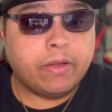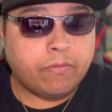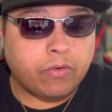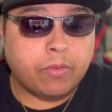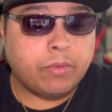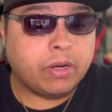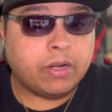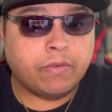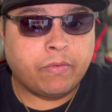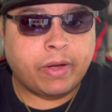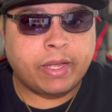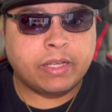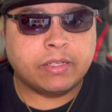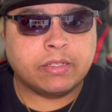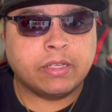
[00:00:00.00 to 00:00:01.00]
from your
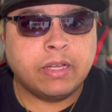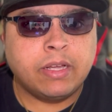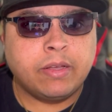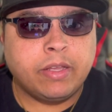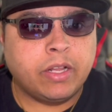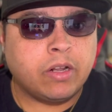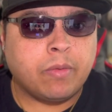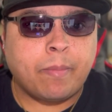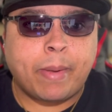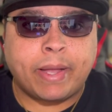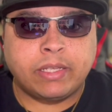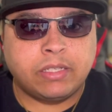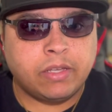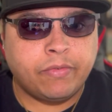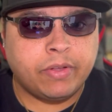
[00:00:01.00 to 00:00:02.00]
device. You know, my
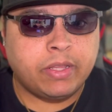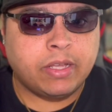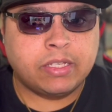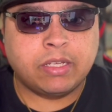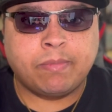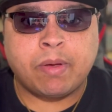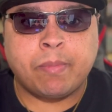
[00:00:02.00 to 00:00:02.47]
TV does it, my